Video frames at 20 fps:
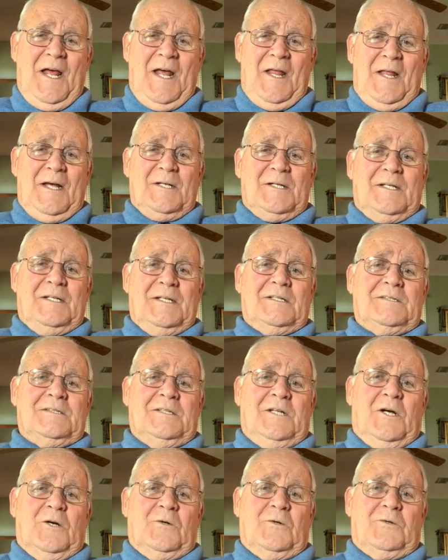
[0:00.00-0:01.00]
that
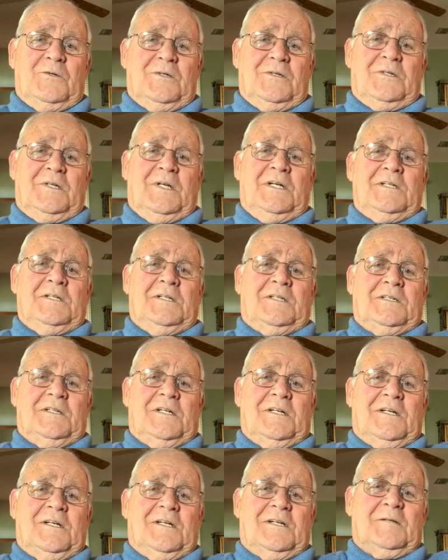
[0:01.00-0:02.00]
just
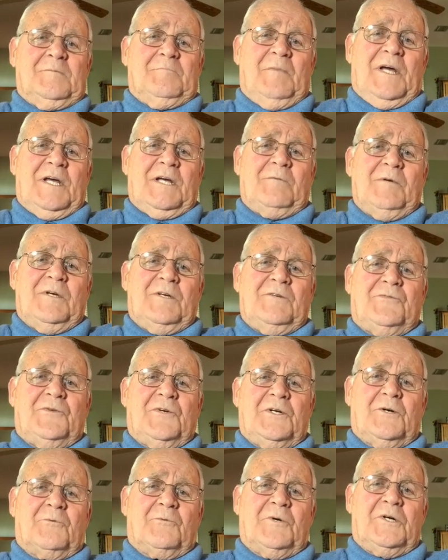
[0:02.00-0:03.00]
doesn't make me
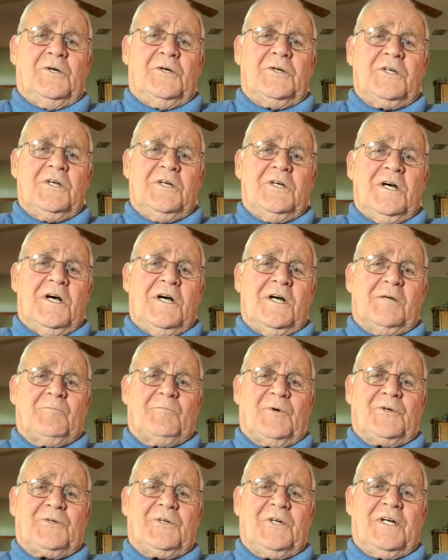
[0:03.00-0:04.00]
feel real young
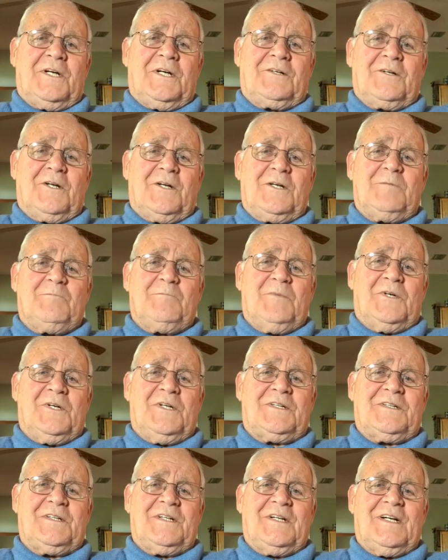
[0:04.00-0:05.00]
particularly,
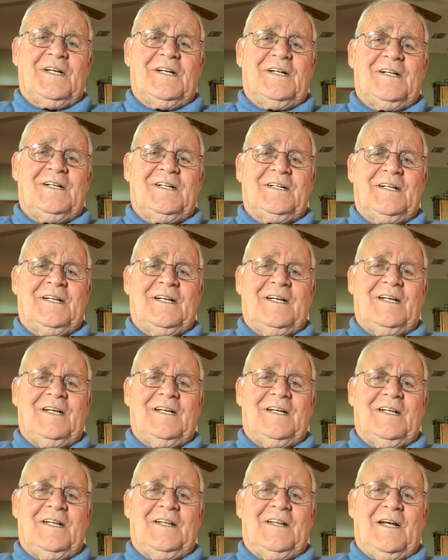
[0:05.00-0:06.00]
but
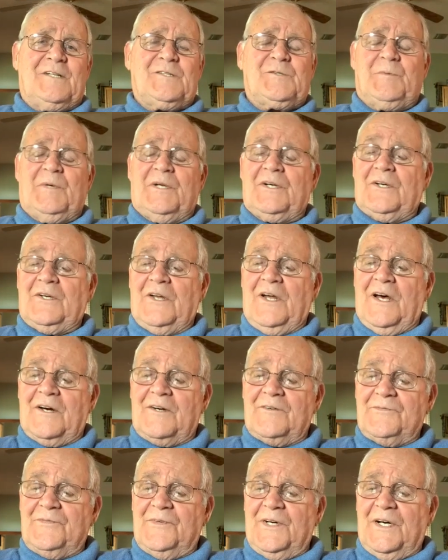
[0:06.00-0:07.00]
that's been a lot
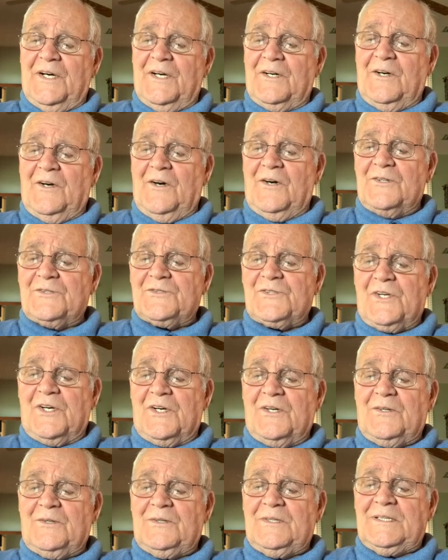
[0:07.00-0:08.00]
of fun
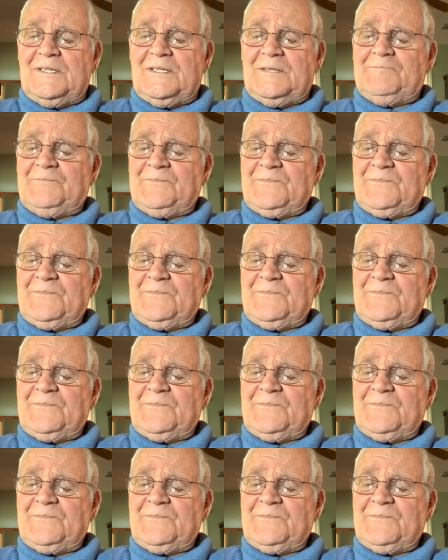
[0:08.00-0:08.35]
also.